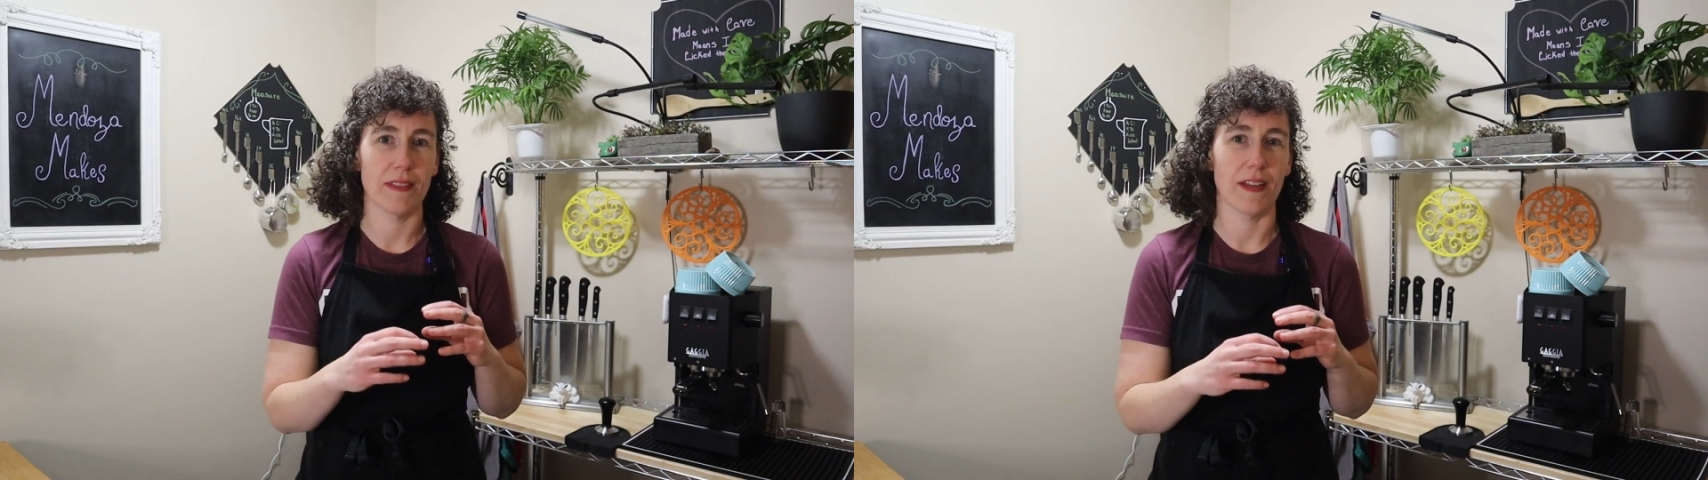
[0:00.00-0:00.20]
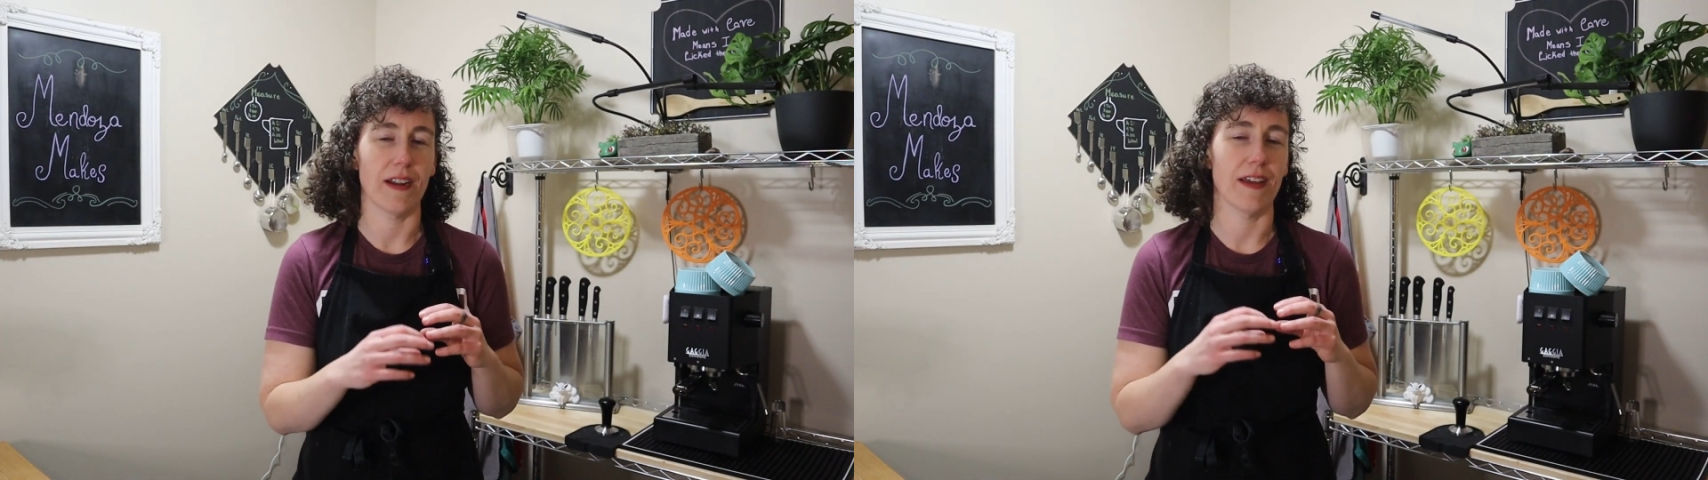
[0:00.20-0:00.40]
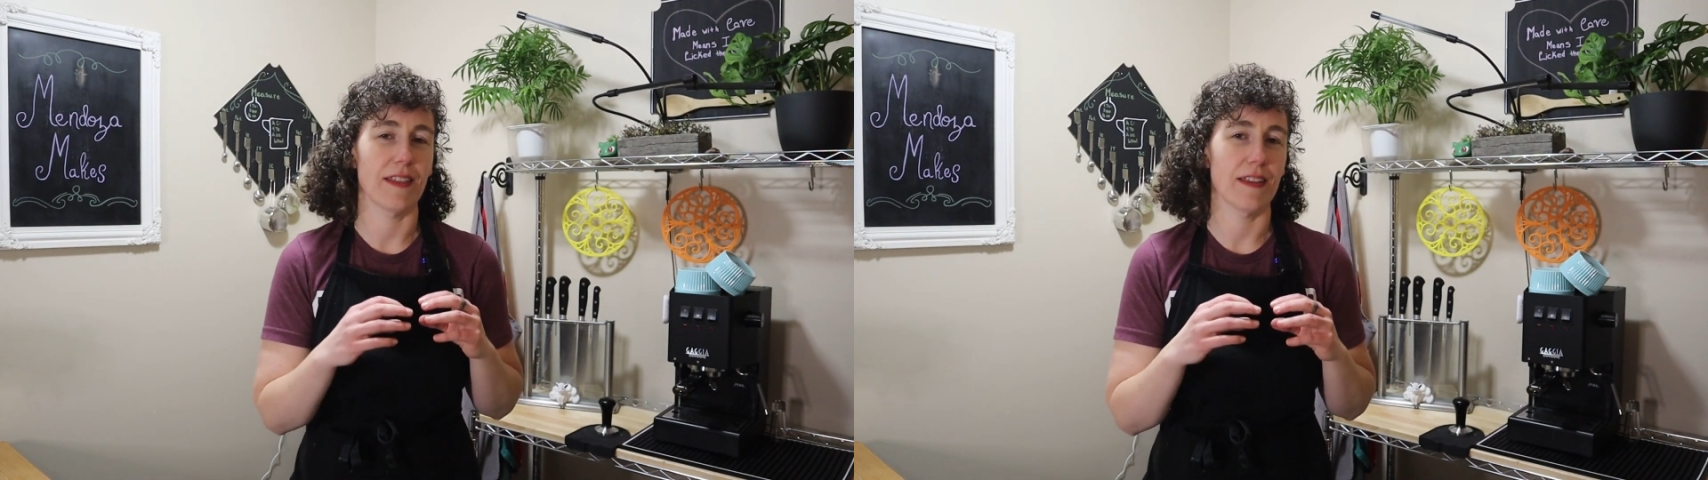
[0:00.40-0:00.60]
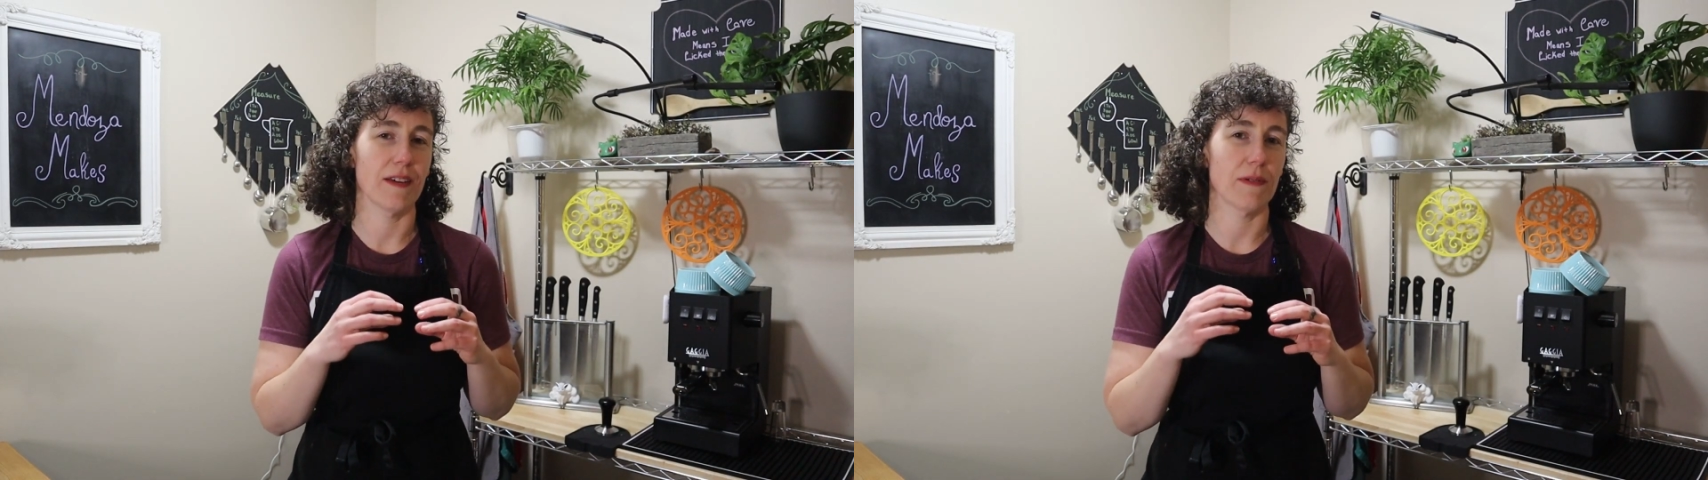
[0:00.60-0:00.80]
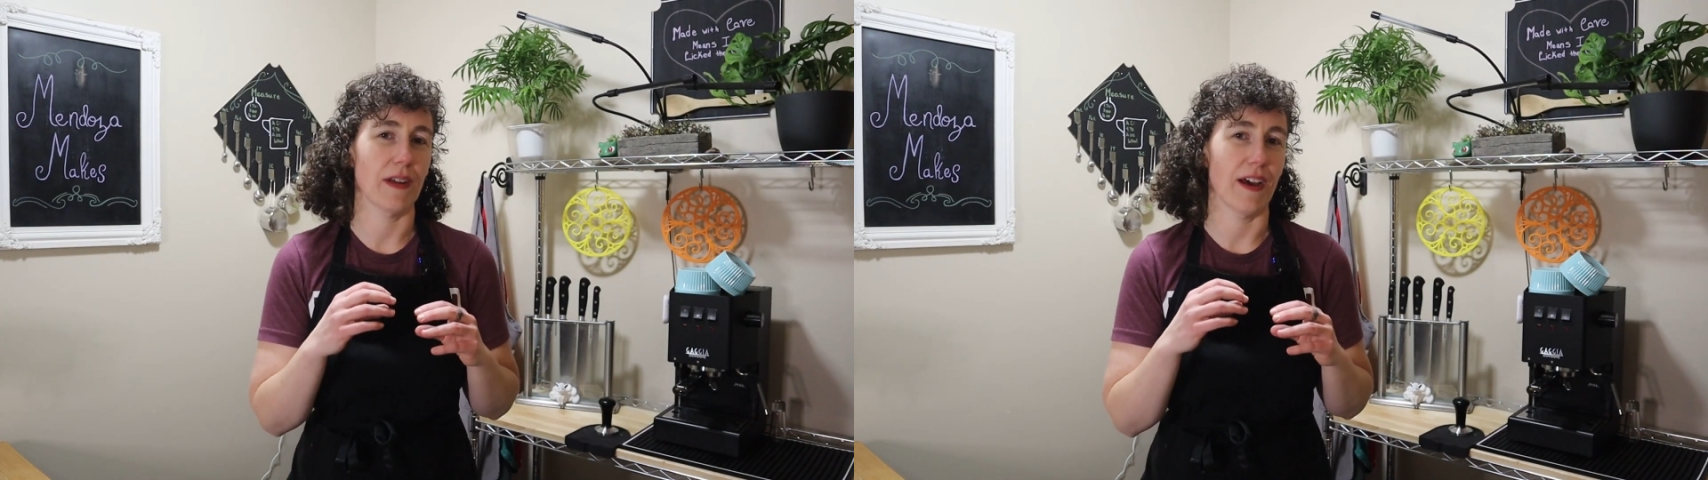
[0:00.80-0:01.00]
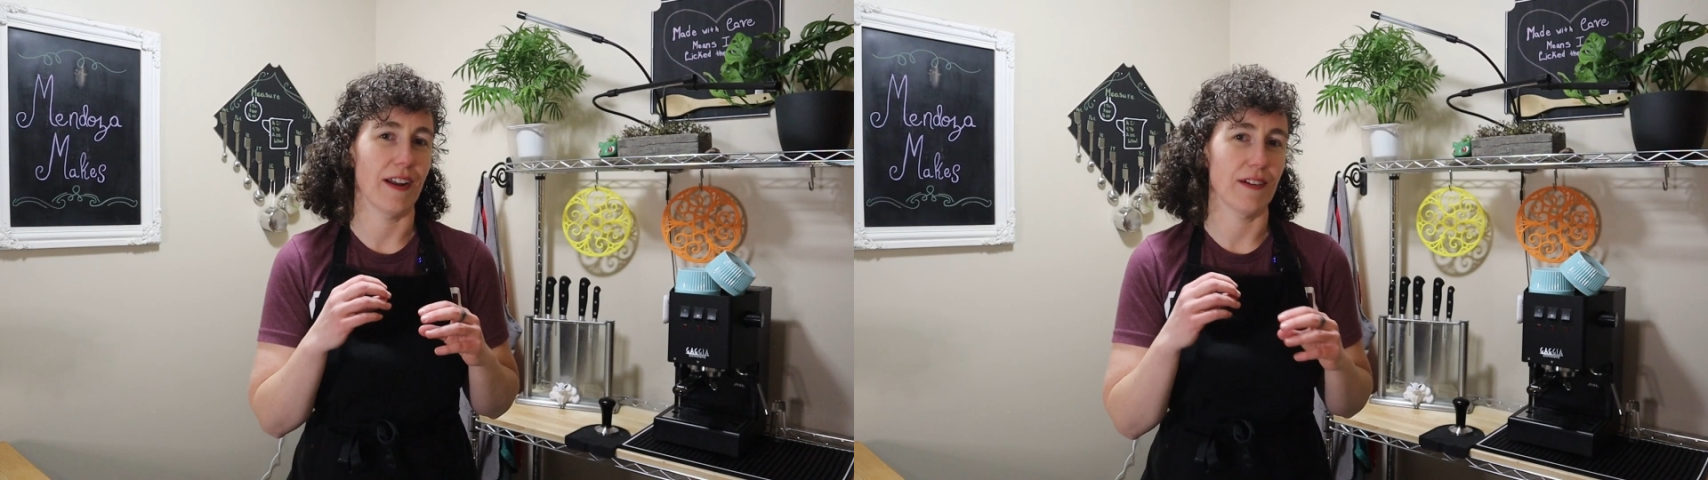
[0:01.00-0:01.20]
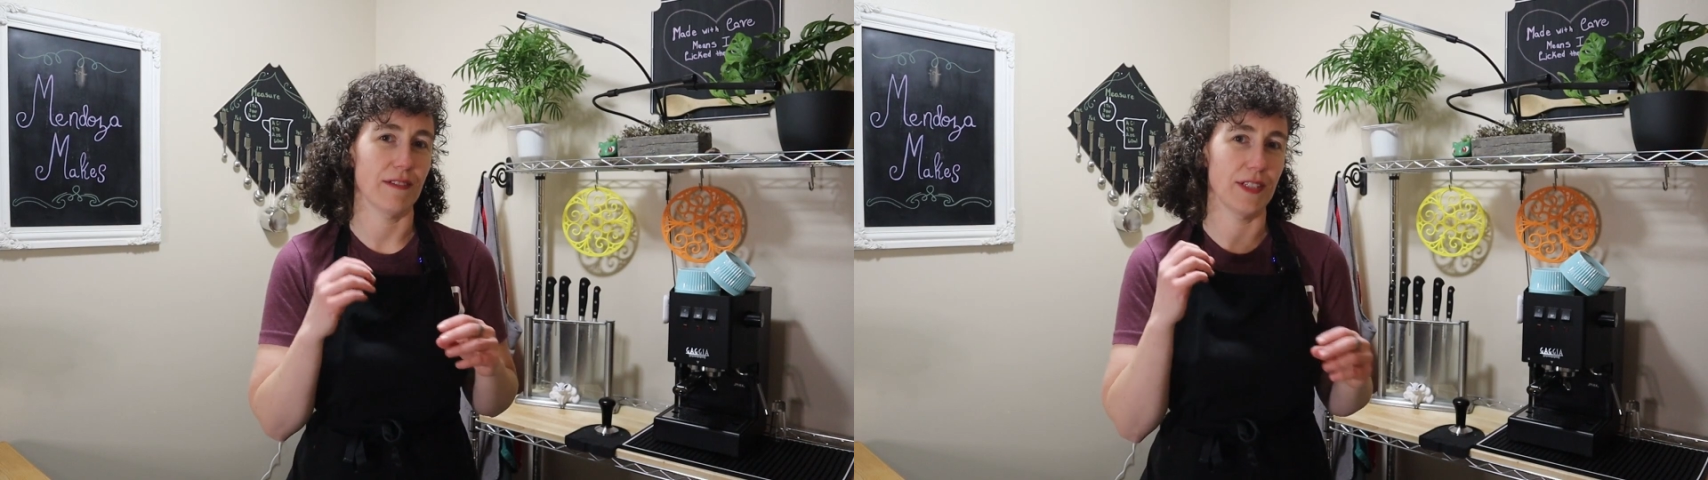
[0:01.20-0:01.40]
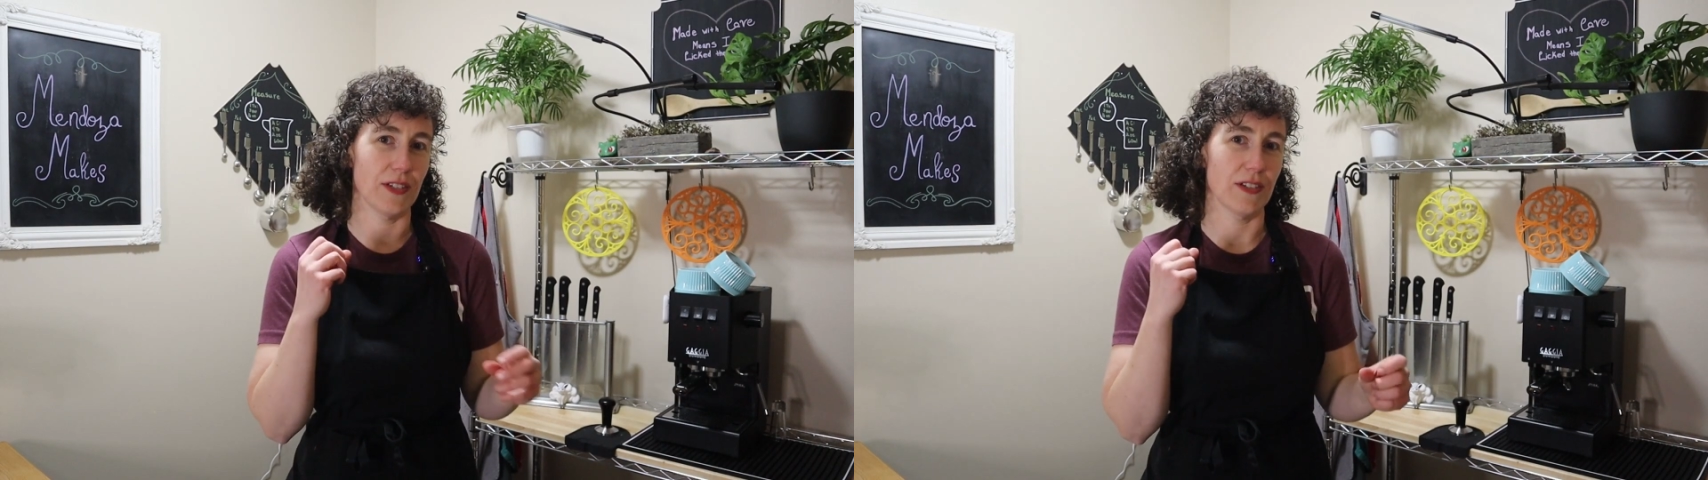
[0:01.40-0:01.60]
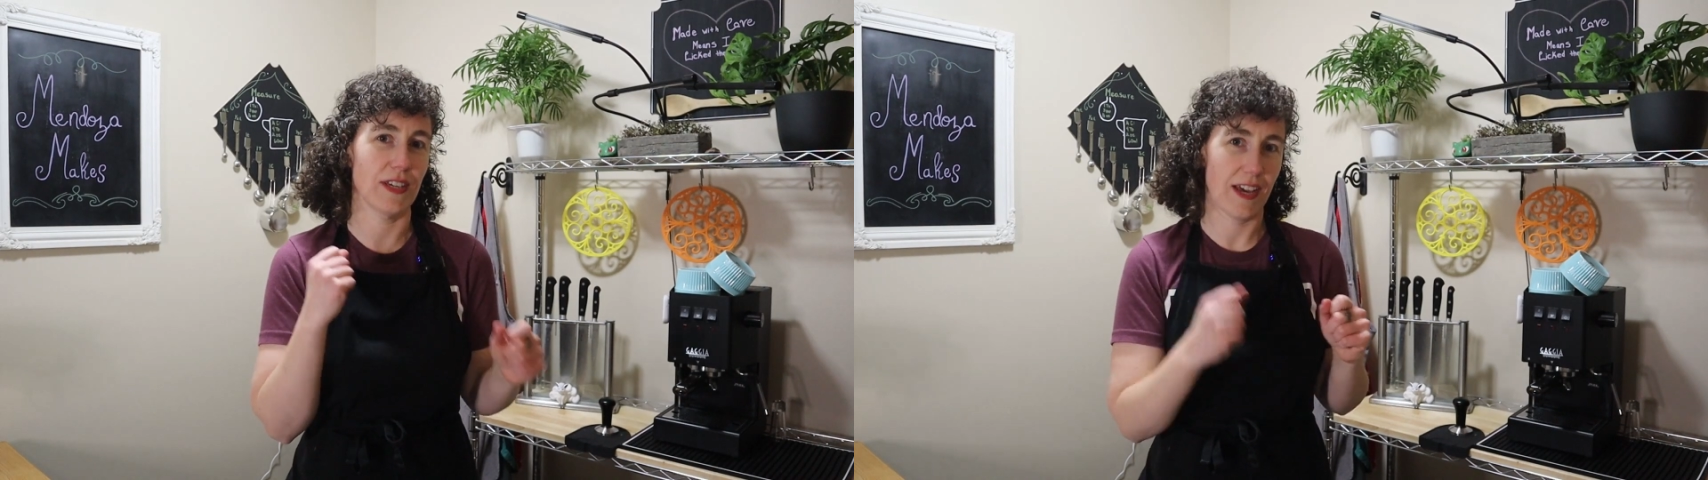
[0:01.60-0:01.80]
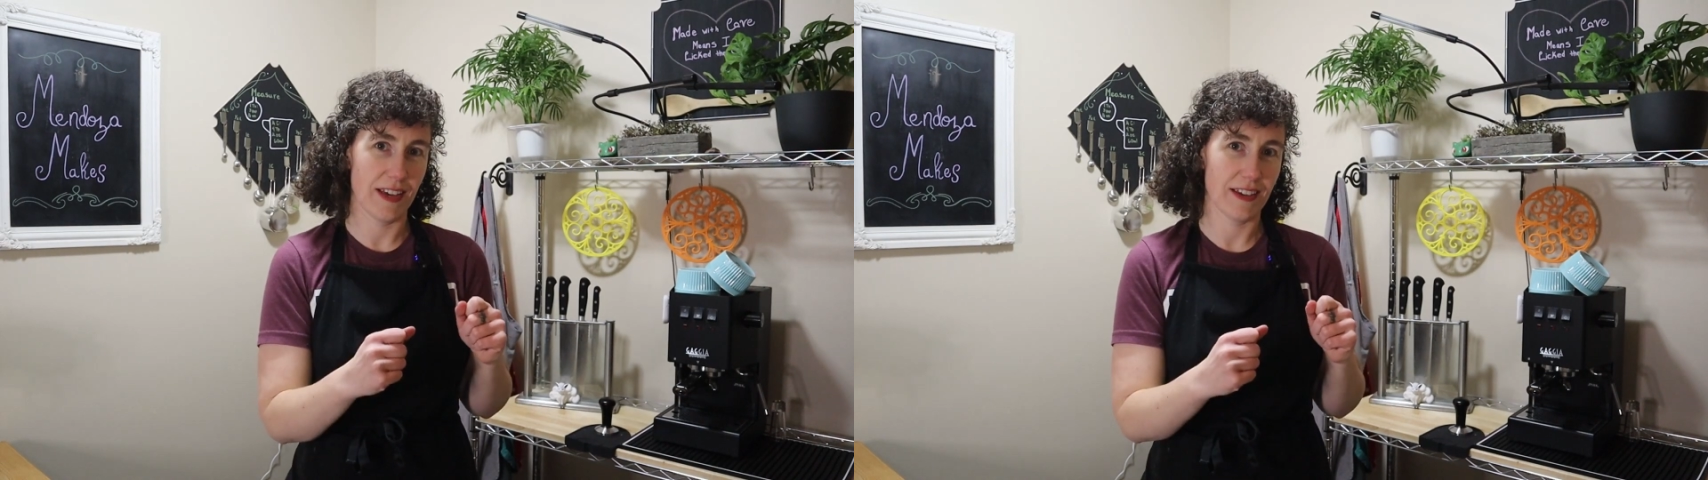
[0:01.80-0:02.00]
that I think would add a really good
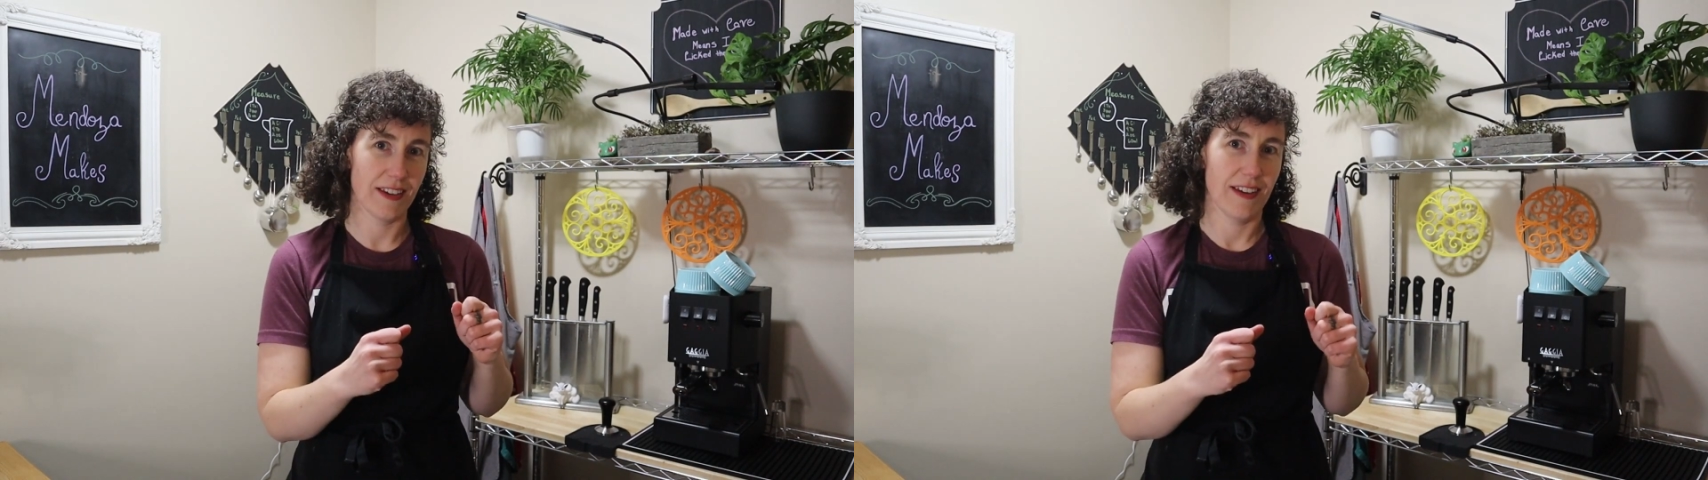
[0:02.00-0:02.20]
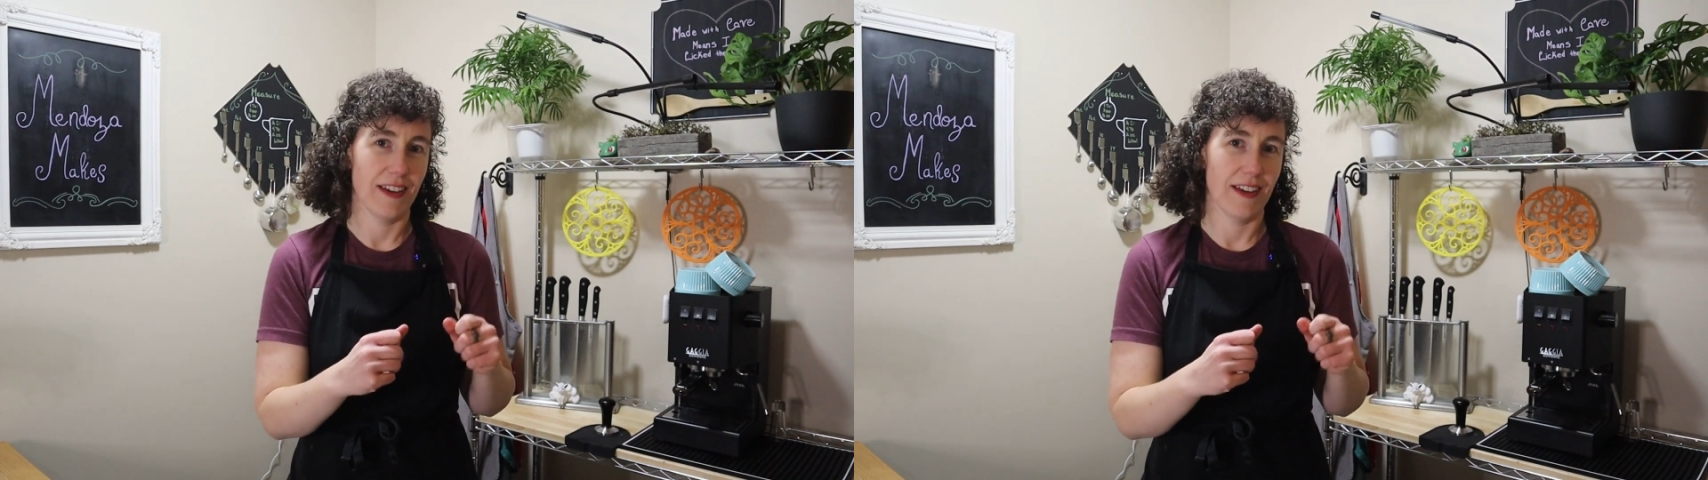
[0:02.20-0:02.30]
kick,